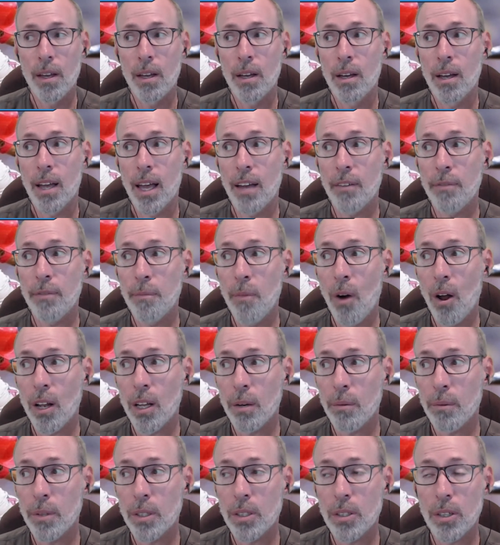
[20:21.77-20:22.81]
If
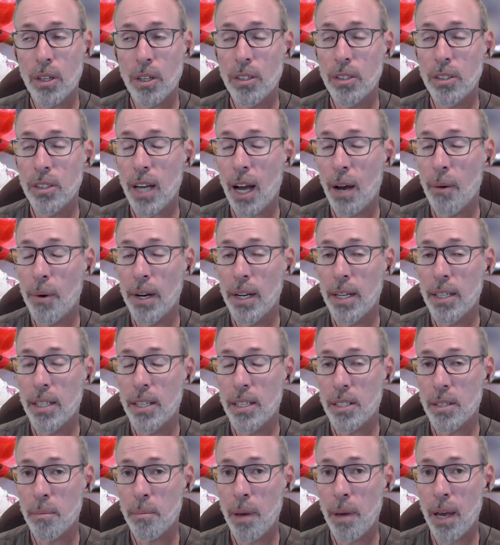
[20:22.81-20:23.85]
Mahle returns, I would
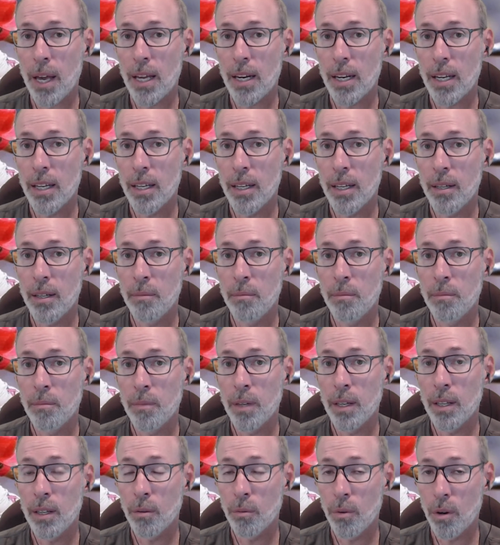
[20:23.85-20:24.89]
anticipate him
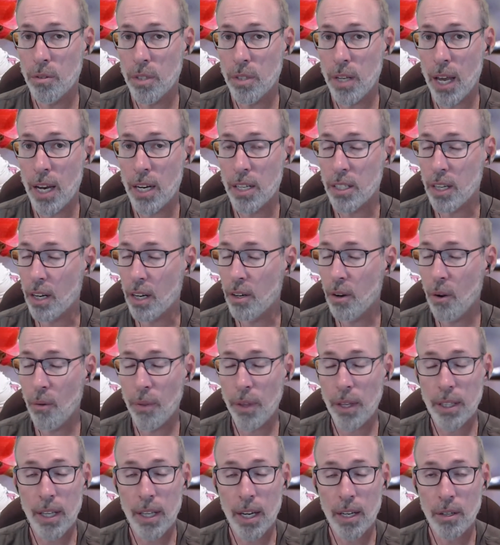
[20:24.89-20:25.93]
in the rotation. I don't
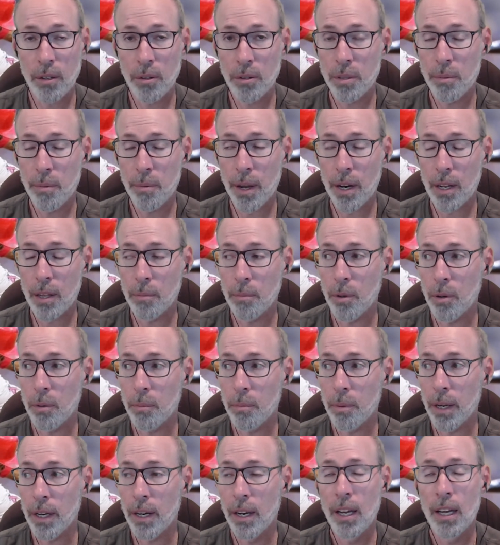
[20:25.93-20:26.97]
think they'd use him out of the
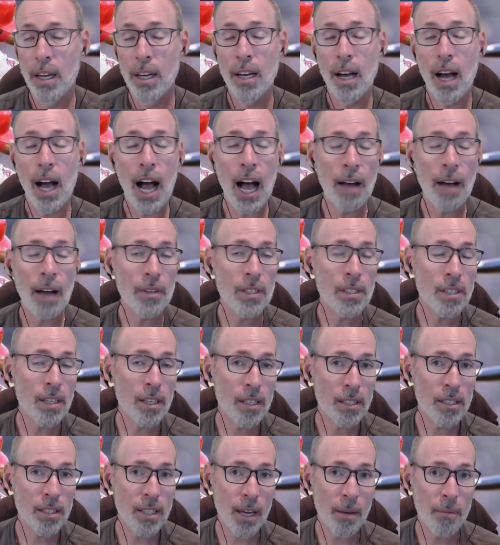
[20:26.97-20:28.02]
bullpen. Obviously,
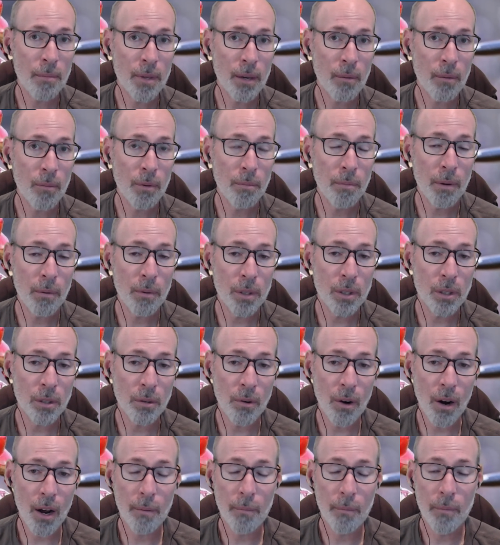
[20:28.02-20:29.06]
the same thing would be with
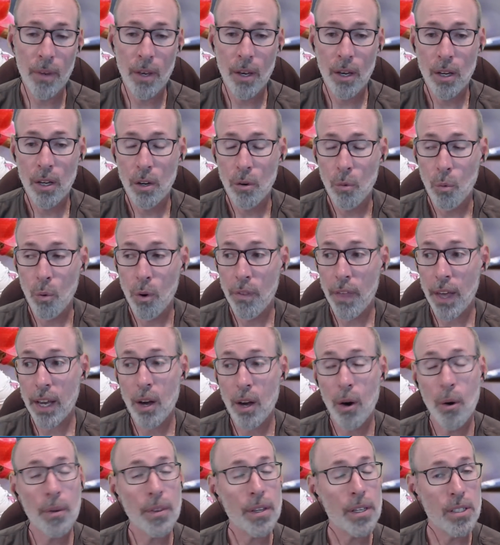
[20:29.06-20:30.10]
deGrom. Would they
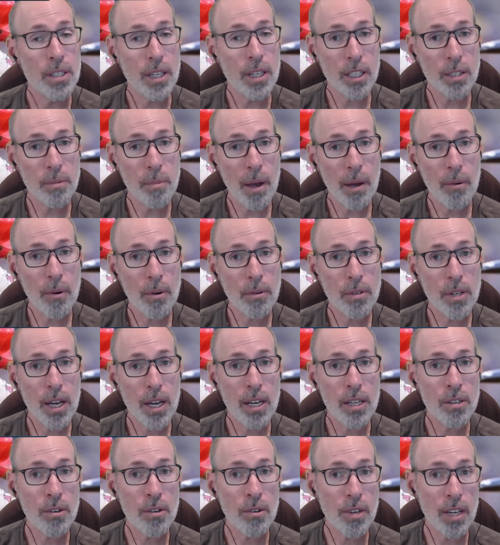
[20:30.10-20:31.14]
go with the 6-man
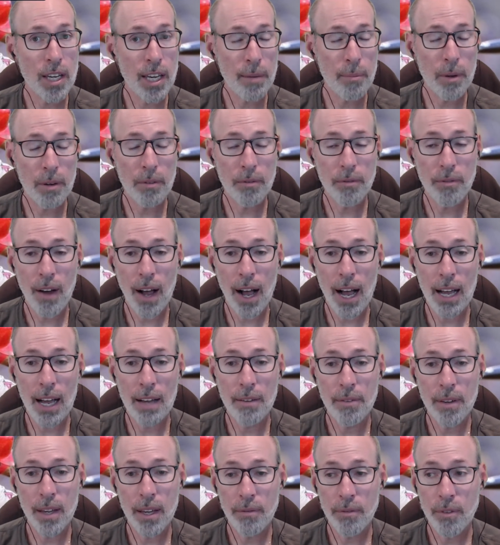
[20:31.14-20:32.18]
rotation or keep it 5?
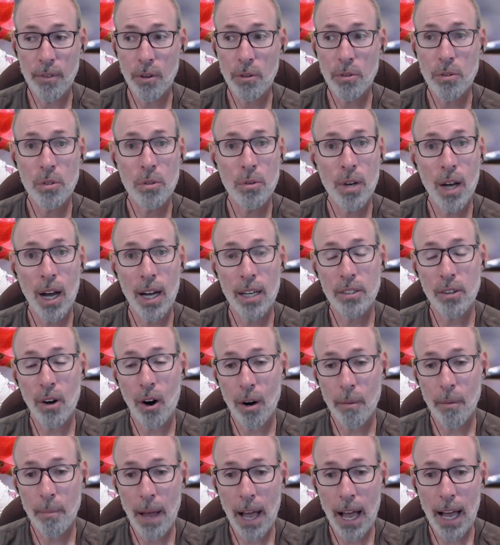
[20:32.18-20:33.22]
If those 2 guys
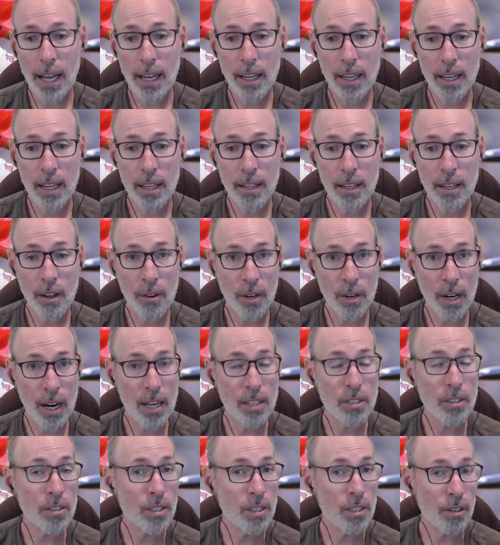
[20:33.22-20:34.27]
are back and the other
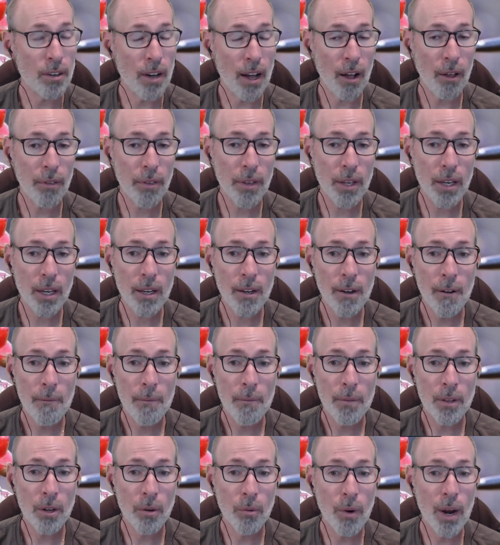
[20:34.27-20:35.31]
guys are still healthy,
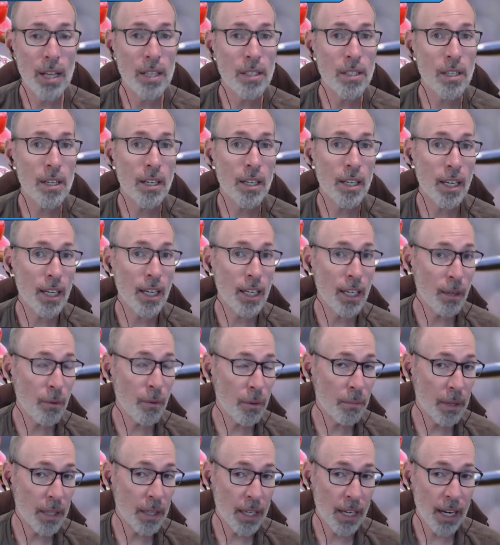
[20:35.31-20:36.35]
Lorenzen and Heaney
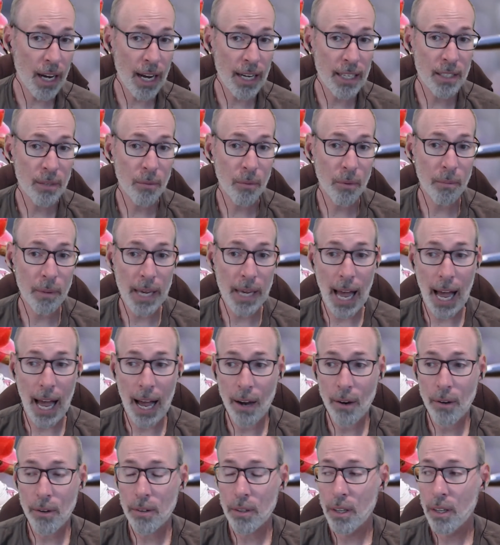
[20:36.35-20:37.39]
would be the guys that would be
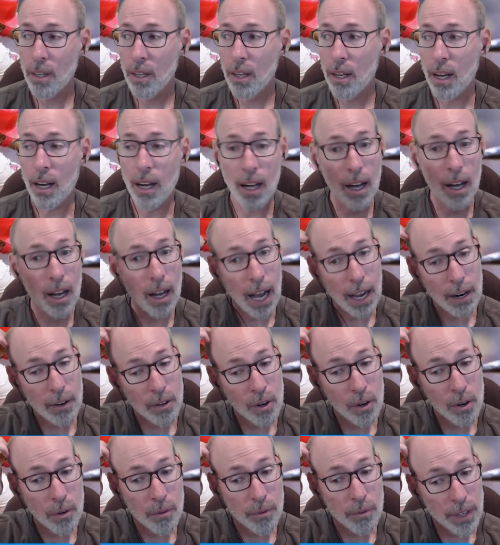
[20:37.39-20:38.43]
out. I don't
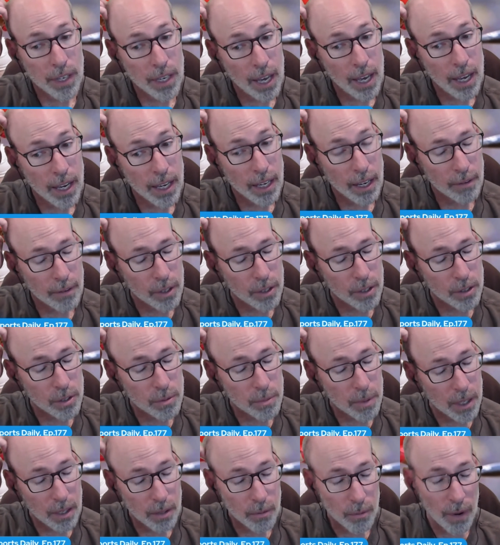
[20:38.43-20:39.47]
know if
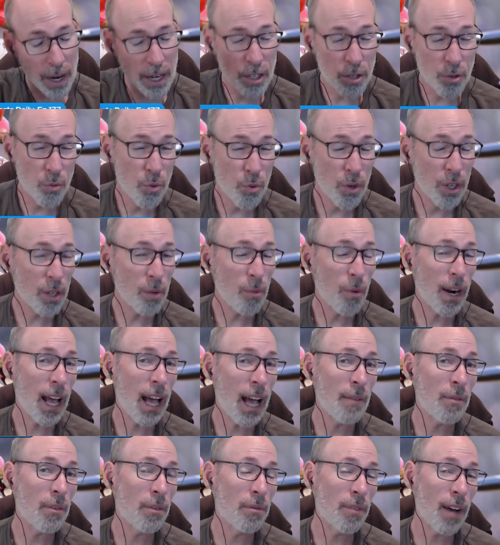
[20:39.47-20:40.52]
the Rangers really want to
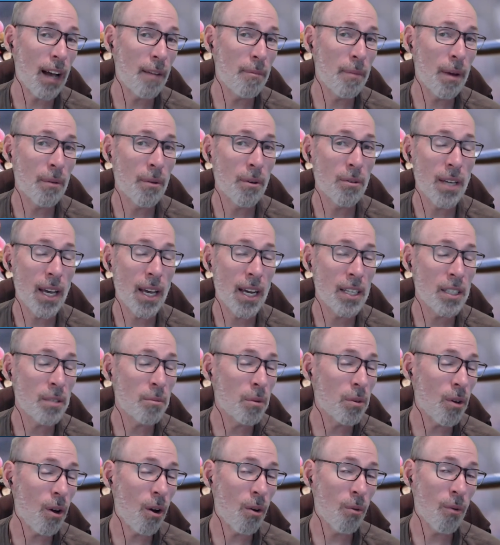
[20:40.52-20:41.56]
have a 5-man rotation
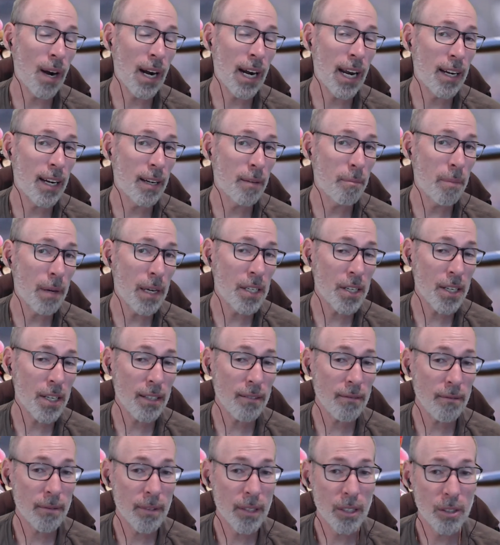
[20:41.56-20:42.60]
with all right-handed
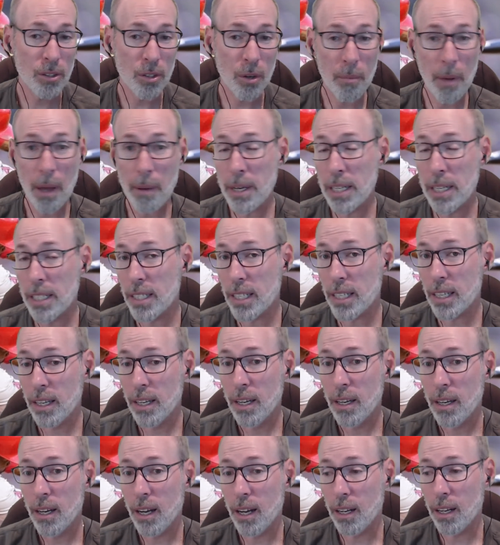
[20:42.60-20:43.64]
pitching. So maybe it's
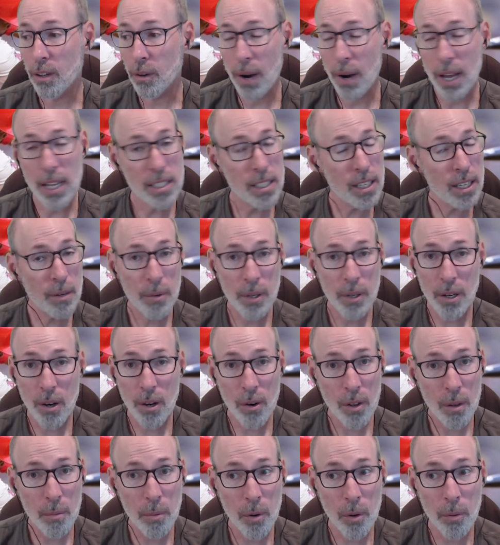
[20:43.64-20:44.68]
Lorenzen that would go
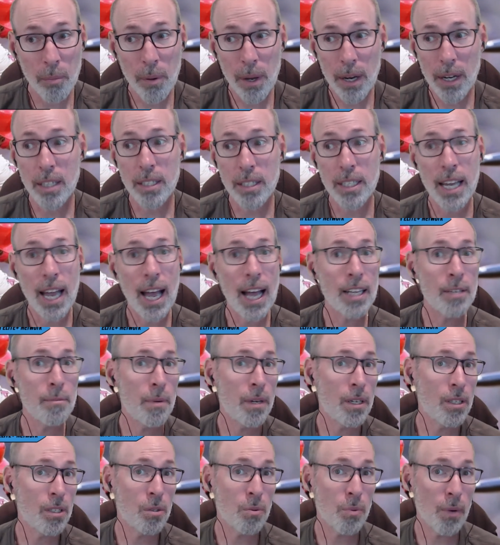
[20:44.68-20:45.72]
to the bullpen because he has
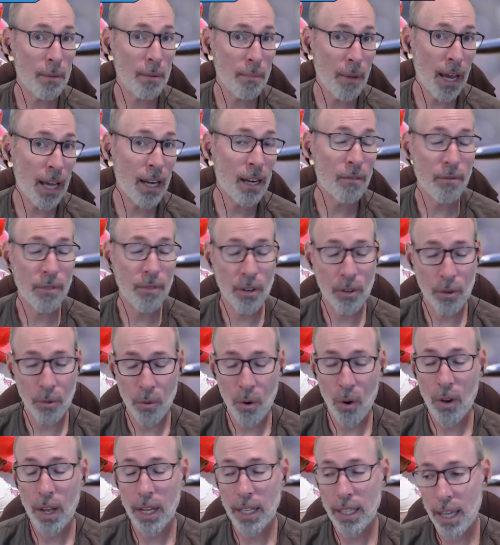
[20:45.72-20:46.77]
been a swing man and filled a
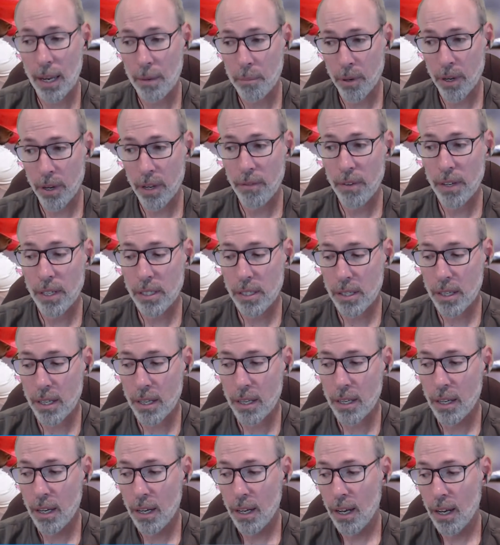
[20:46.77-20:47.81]
role like that
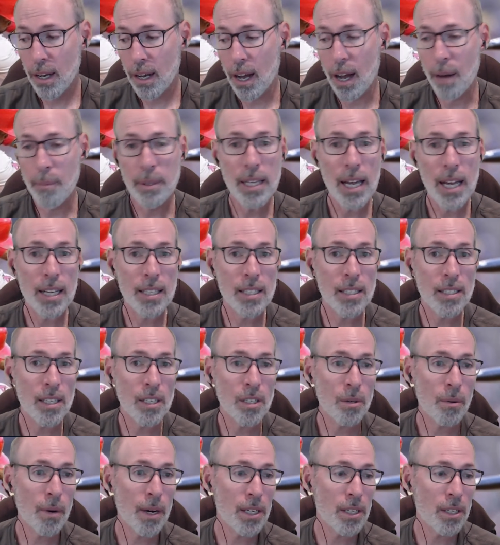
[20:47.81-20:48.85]
previously. But that's a
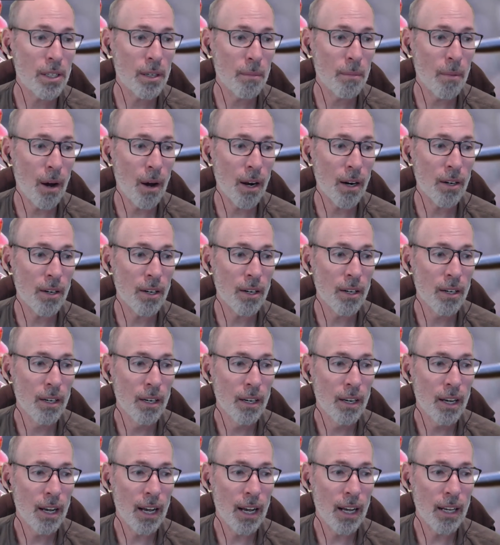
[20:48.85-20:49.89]
situation to monitor
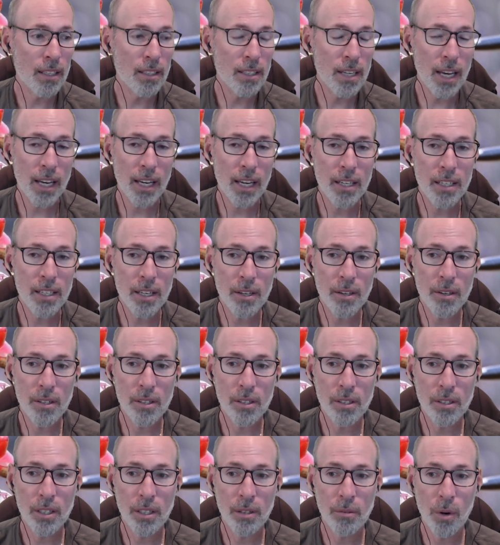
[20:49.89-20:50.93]
as they continue
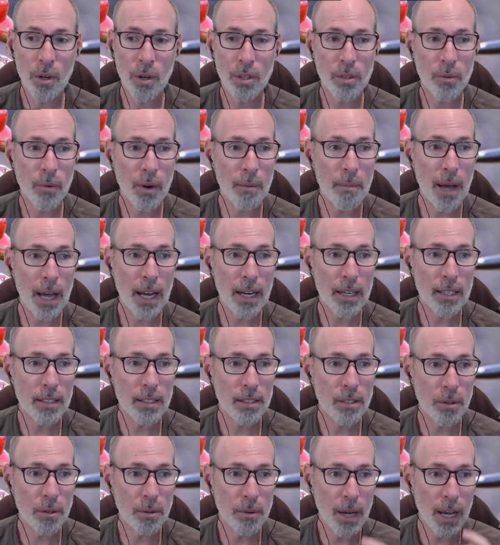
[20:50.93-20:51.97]
to work their way back
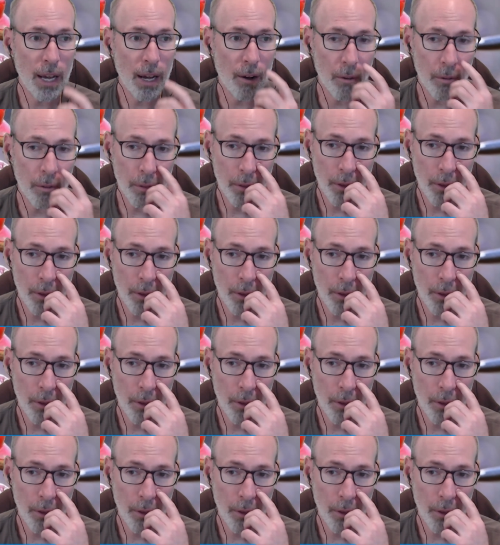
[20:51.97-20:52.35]
to health.